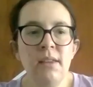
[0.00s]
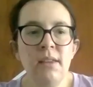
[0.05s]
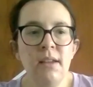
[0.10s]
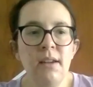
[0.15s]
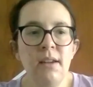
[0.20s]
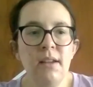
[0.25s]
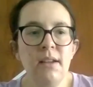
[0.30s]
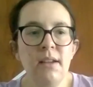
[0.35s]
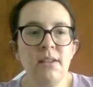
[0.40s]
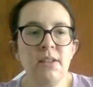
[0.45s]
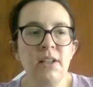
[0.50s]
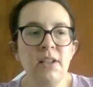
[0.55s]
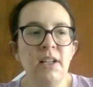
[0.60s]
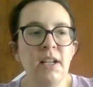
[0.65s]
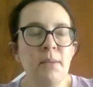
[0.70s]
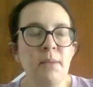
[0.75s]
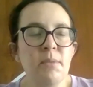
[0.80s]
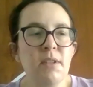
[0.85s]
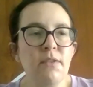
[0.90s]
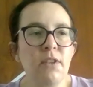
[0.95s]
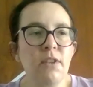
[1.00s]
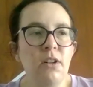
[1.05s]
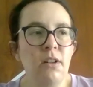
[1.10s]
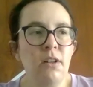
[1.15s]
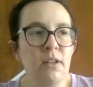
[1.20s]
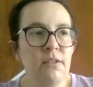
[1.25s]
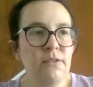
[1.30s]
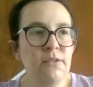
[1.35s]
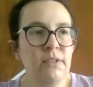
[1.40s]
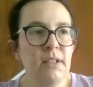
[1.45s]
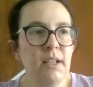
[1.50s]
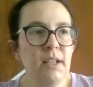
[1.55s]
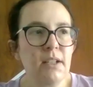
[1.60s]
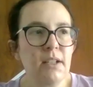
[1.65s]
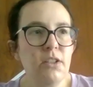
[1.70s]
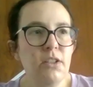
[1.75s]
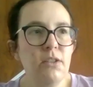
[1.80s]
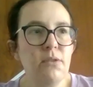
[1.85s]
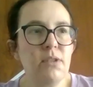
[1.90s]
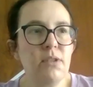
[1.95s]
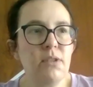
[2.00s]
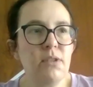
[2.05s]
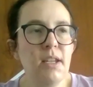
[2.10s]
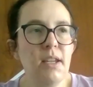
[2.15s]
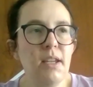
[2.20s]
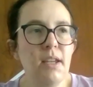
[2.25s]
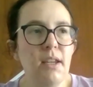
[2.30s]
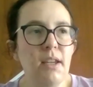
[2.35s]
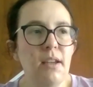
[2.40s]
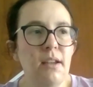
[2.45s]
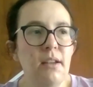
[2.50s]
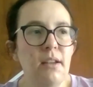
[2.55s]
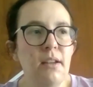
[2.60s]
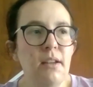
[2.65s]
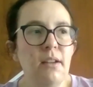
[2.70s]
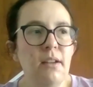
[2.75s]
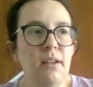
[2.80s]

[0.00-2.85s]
that at times of conflict, you see